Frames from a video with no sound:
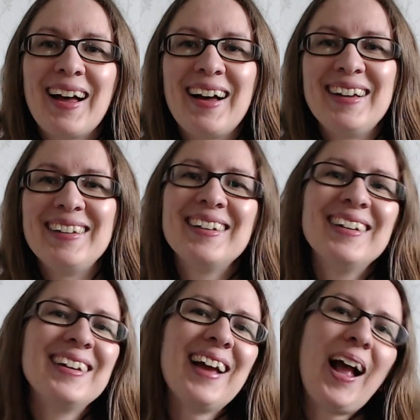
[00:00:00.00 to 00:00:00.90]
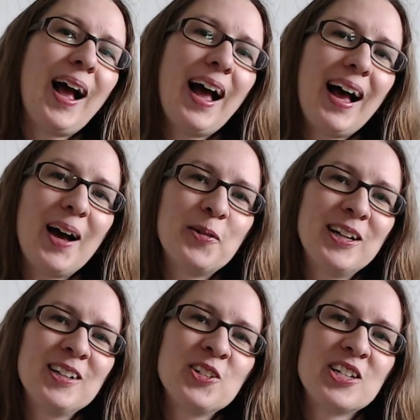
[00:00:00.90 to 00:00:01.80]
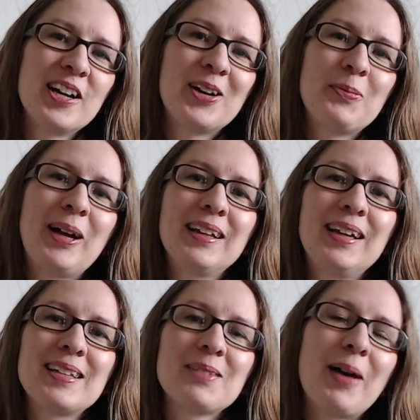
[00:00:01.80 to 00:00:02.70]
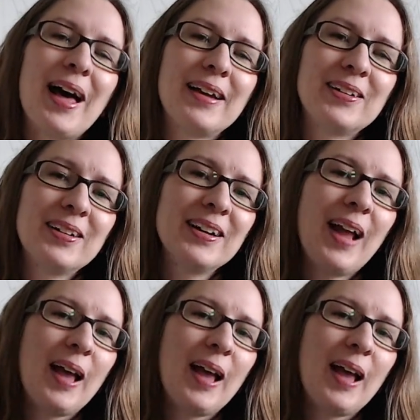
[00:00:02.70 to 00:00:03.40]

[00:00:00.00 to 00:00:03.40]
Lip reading: Hi, I wanted to share my latest pattern,